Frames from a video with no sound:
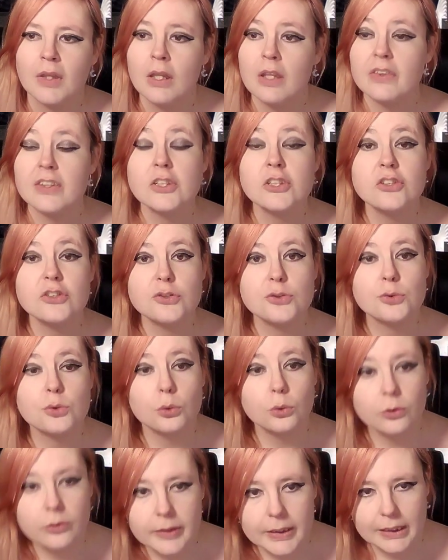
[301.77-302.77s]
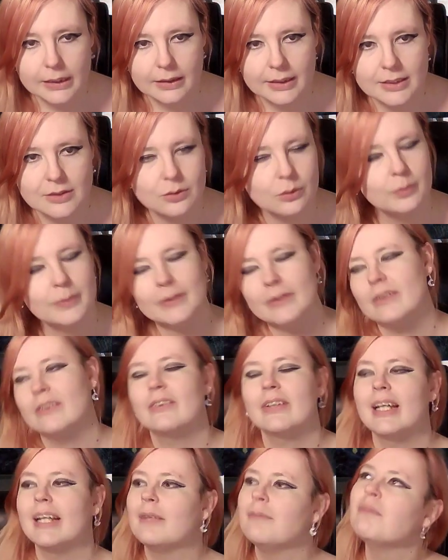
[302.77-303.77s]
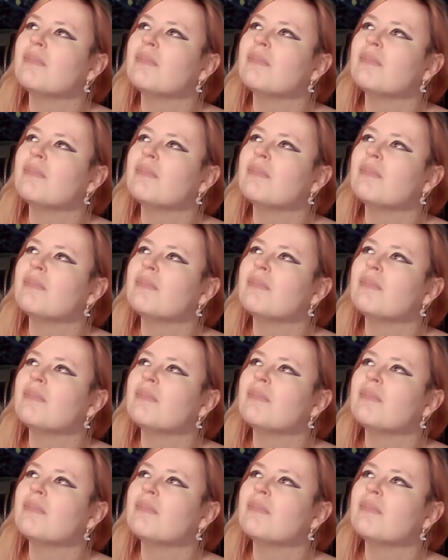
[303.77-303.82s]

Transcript: The storylines, oh my god, okay,